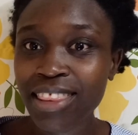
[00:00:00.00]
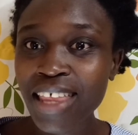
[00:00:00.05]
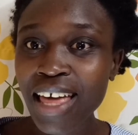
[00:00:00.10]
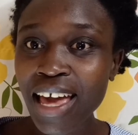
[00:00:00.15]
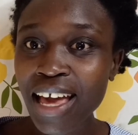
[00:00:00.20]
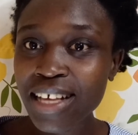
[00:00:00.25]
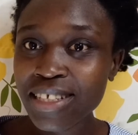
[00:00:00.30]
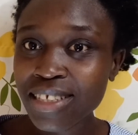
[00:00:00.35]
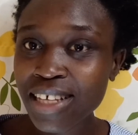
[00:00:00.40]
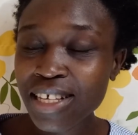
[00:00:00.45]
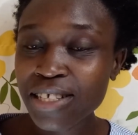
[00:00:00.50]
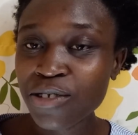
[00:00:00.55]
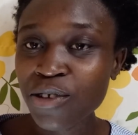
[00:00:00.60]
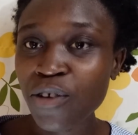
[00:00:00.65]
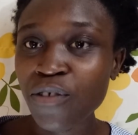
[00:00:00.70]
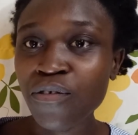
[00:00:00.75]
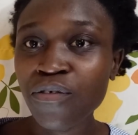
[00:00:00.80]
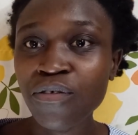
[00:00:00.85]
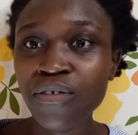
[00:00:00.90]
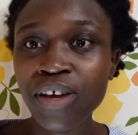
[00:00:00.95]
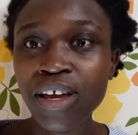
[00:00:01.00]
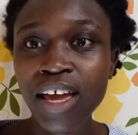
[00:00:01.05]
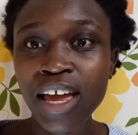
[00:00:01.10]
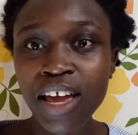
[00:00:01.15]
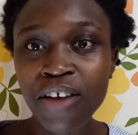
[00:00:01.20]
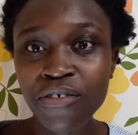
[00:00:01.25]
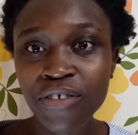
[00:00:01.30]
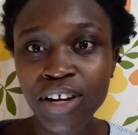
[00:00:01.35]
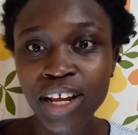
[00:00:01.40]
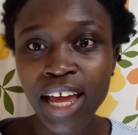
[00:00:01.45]
the essence of
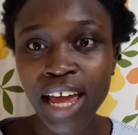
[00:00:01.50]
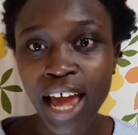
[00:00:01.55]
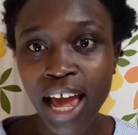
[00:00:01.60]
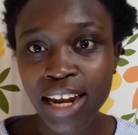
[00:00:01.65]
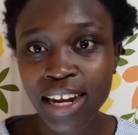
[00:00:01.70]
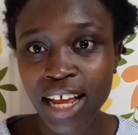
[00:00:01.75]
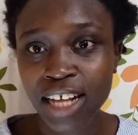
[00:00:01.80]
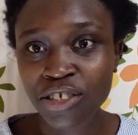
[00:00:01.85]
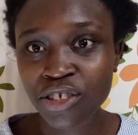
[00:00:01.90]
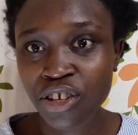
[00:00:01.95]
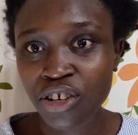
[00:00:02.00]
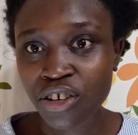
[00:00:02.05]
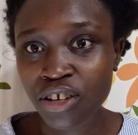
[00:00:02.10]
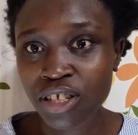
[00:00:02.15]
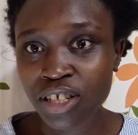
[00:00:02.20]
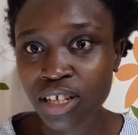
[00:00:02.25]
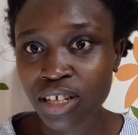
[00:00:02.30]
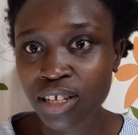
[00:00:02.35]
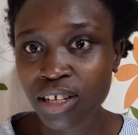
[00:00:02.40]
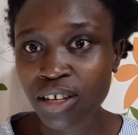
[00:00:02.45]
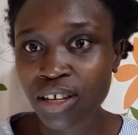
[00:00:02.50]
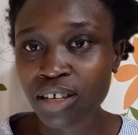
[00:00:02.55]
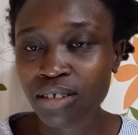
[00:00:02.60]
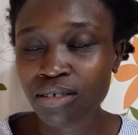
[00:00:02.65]
every hair natural